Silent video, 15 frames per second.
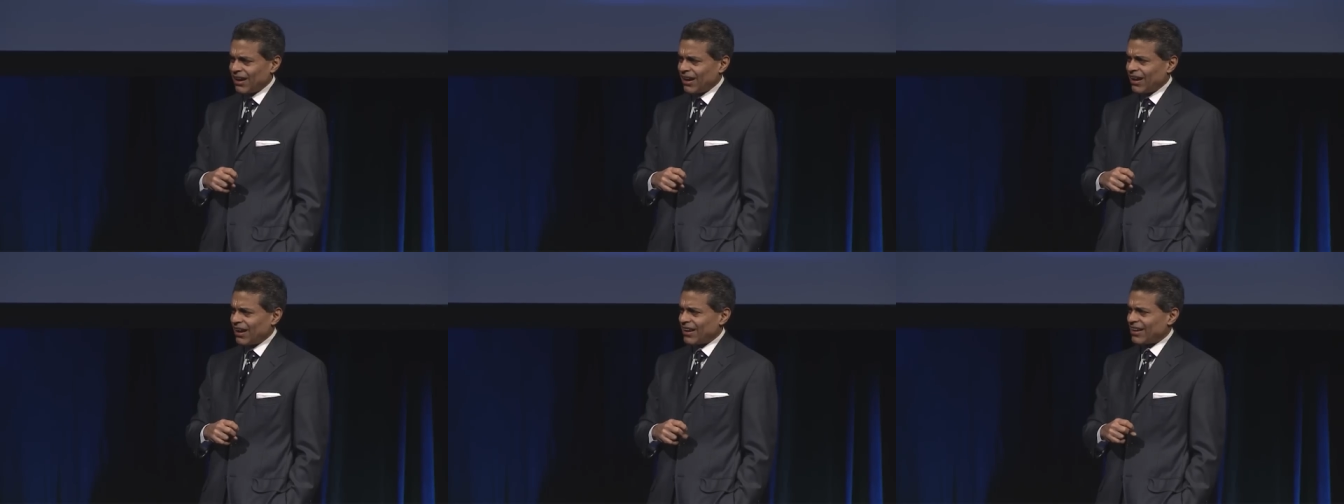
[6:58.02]

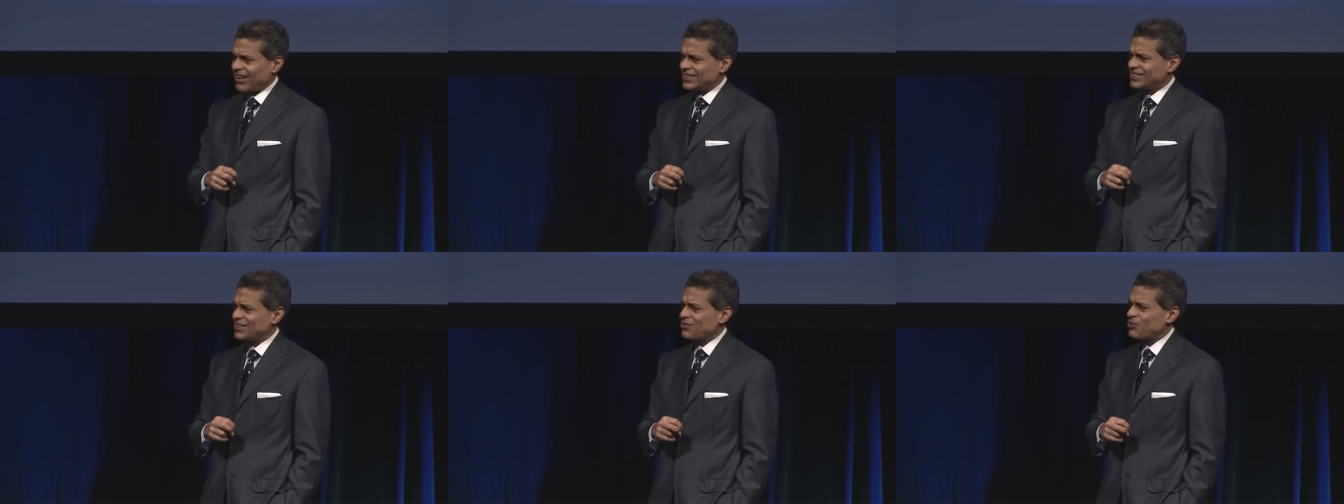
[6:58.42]
And I
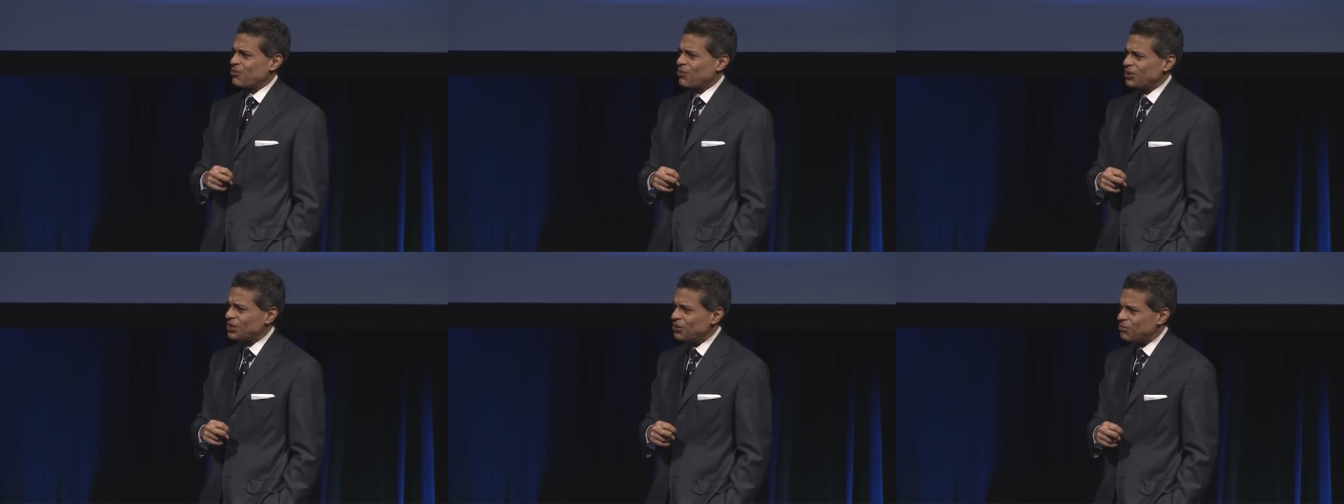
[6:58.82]
said, well,
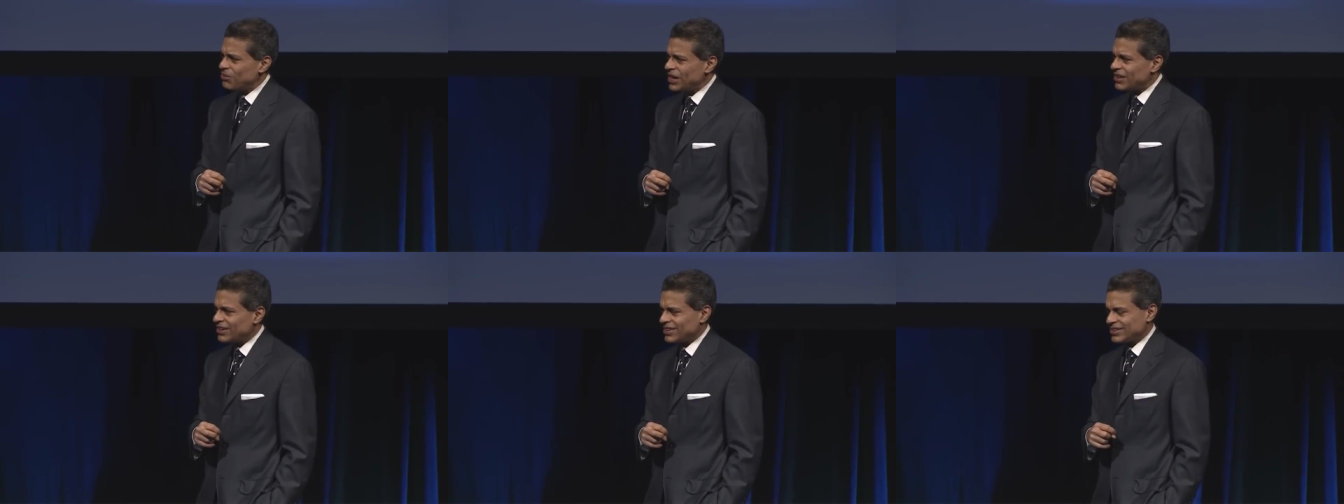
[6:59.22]
what do you
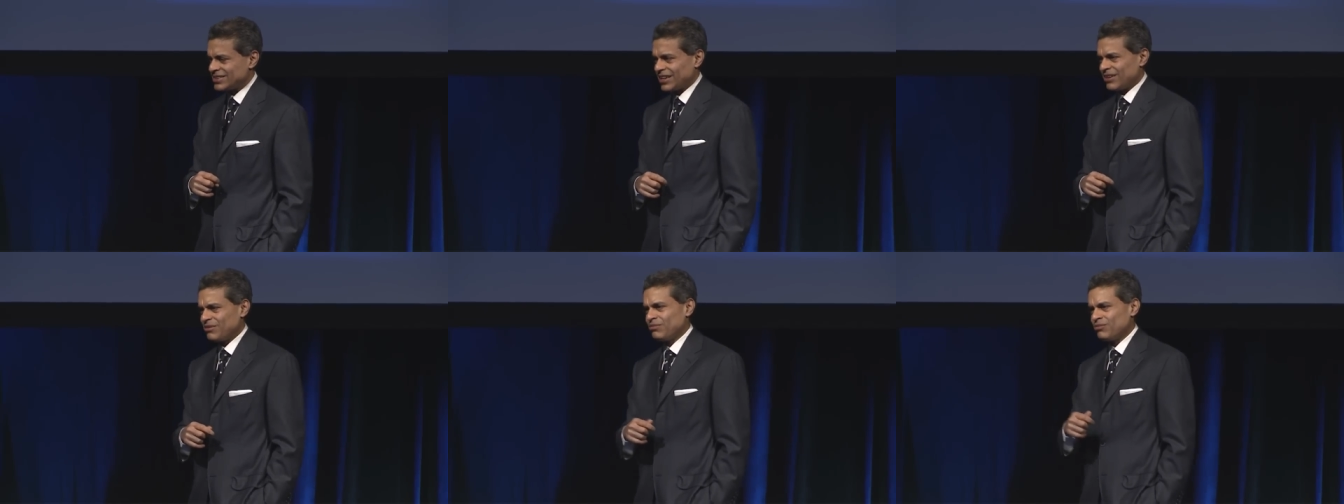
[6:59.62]
mean? He
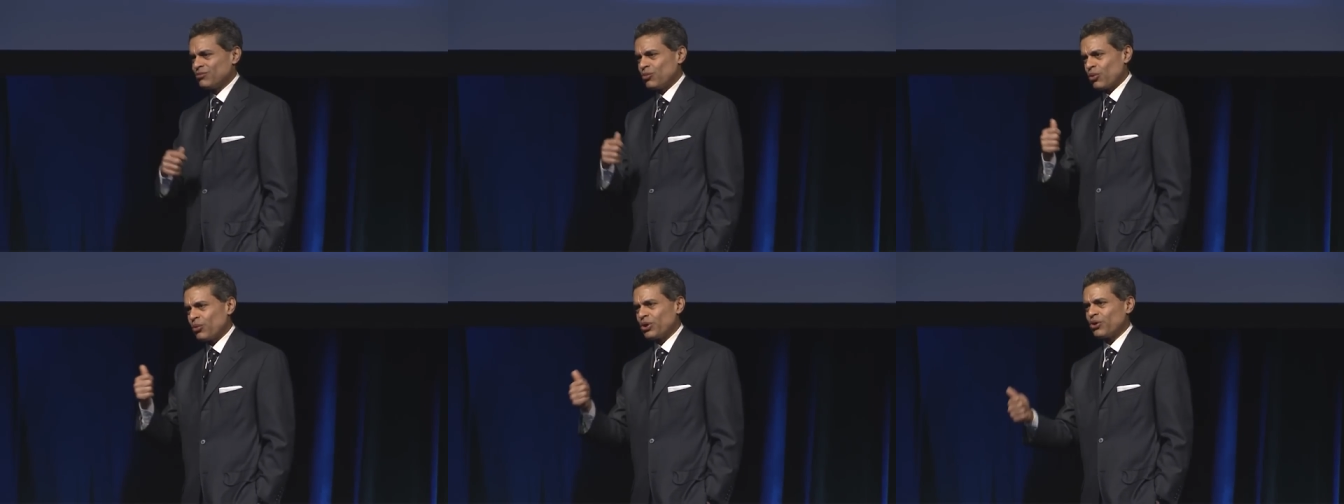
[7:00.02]
said,
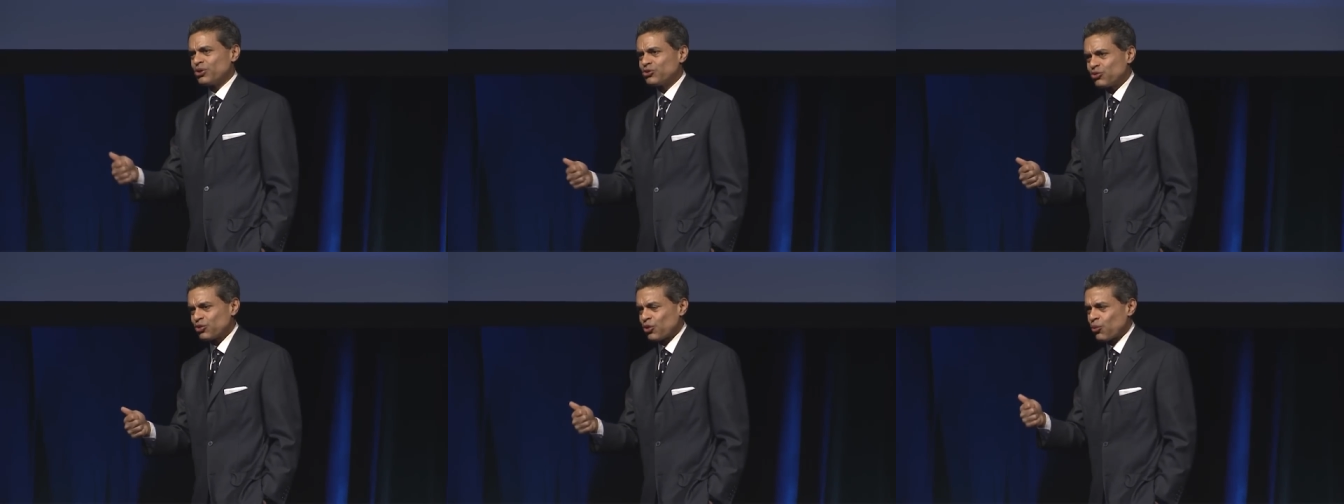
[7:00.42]
well, we're going
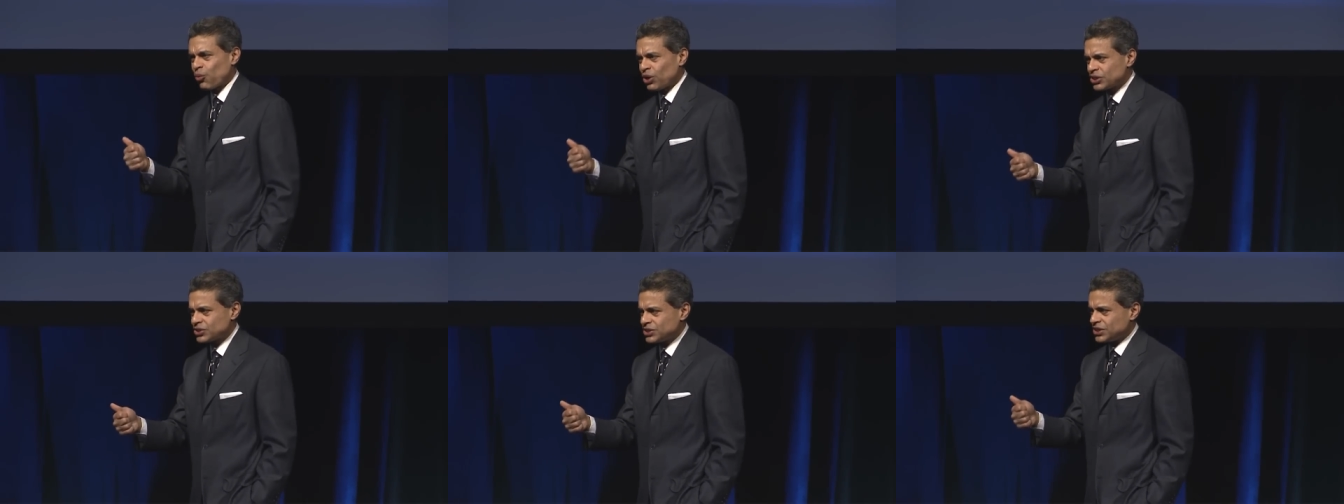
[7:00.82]
through the
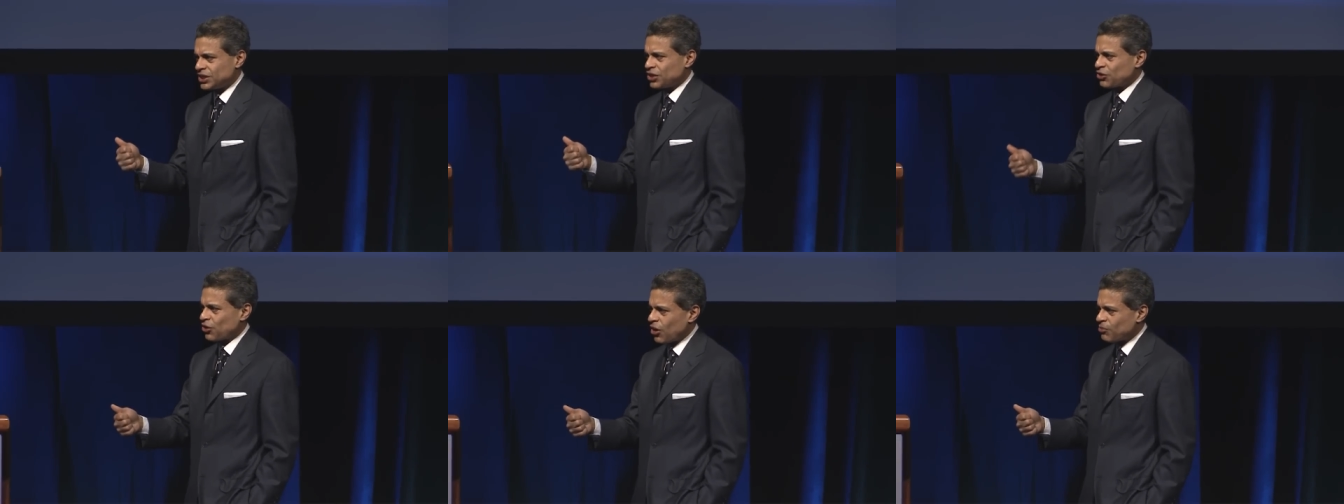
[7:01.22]
worst
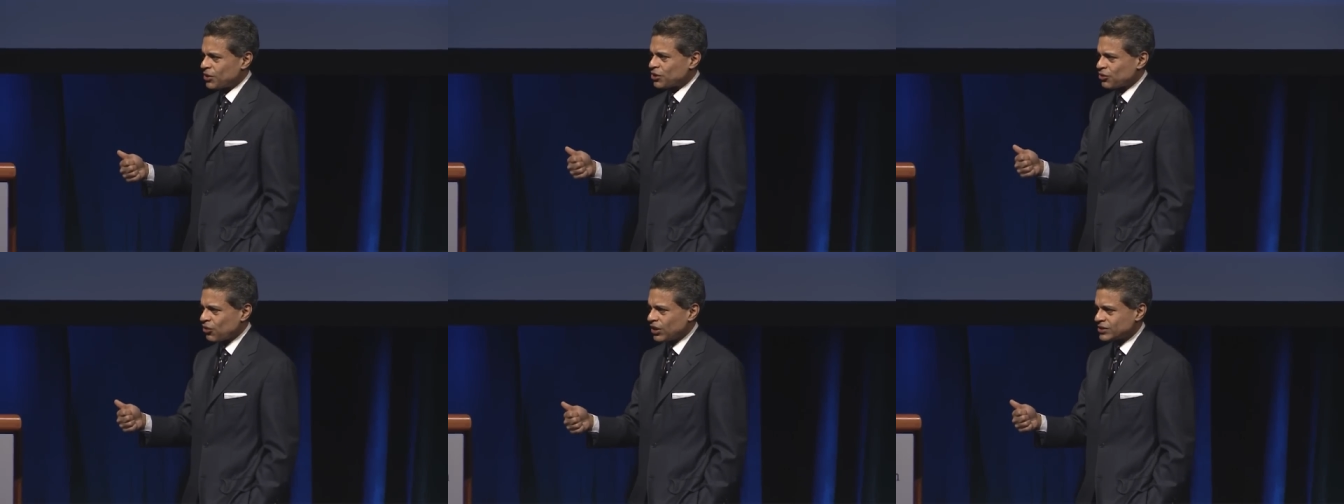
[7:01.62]

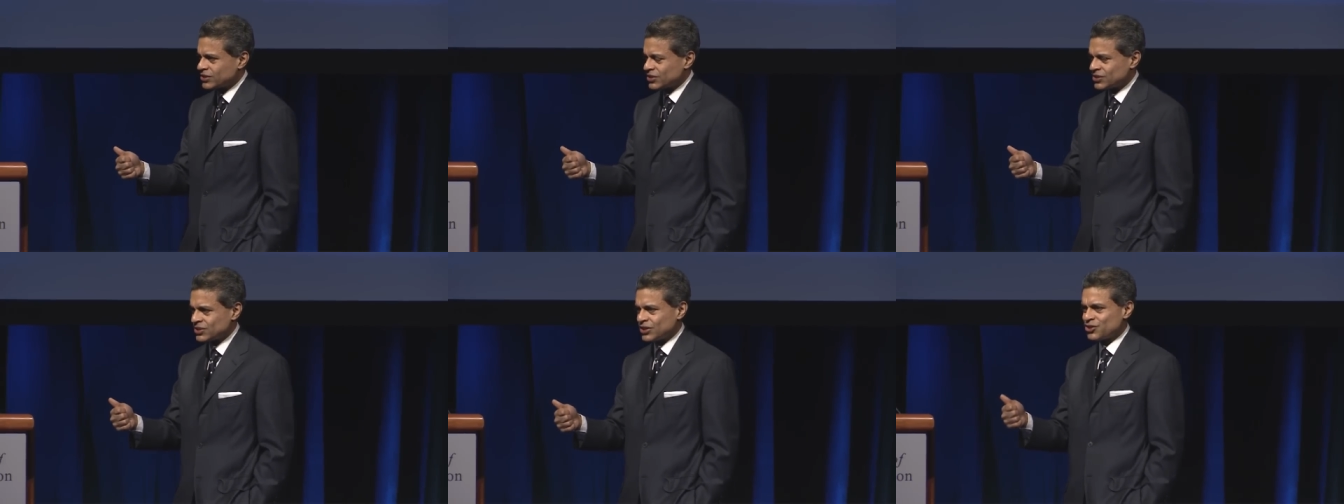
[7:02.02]
economic
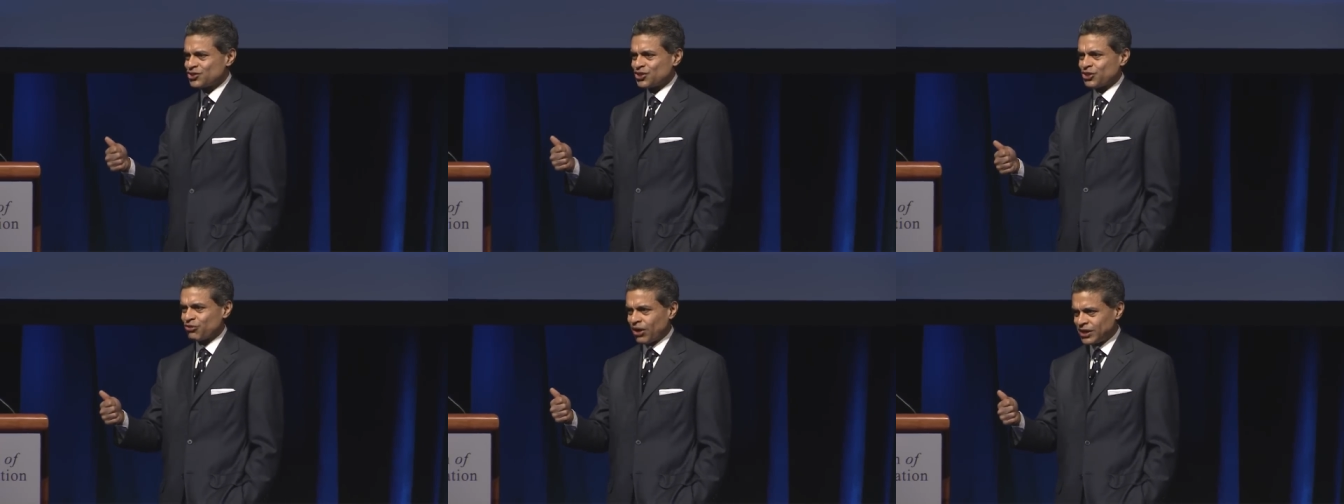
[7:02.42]
crisis since
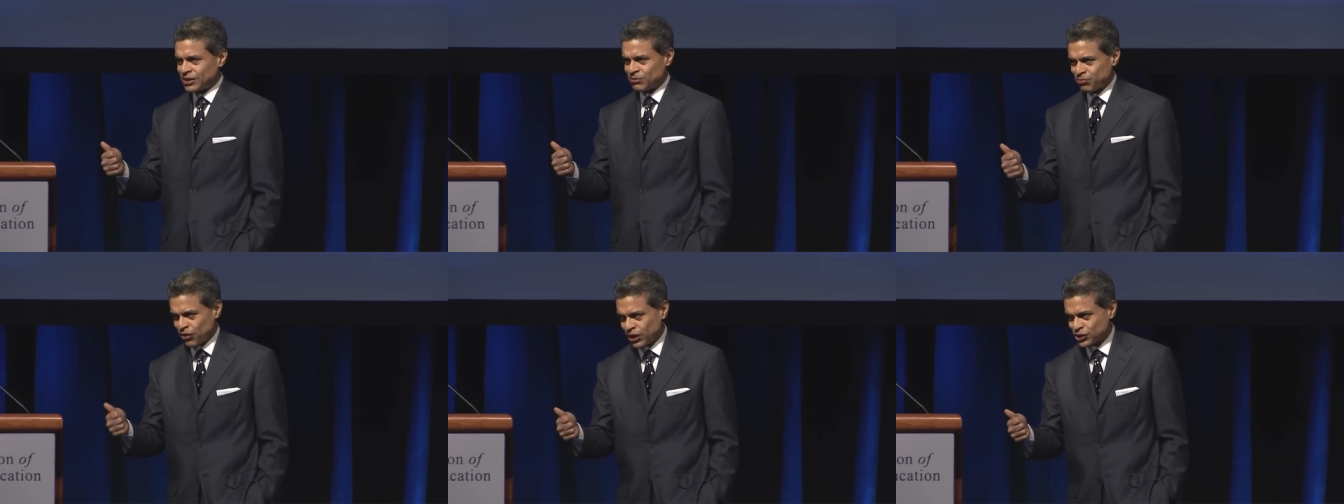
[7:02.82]
the Great
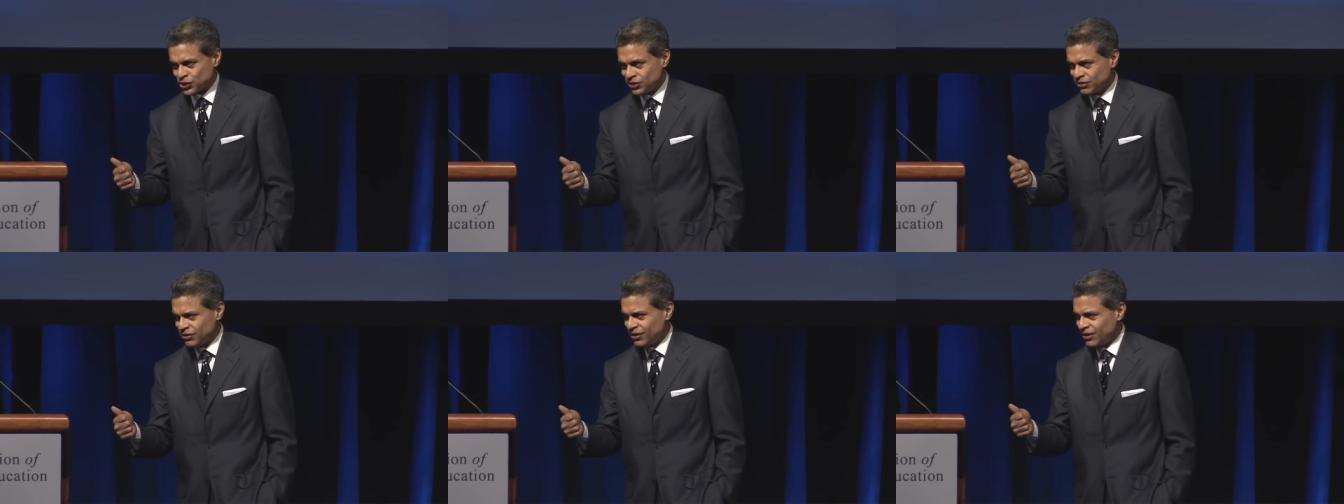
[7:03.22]
Depression.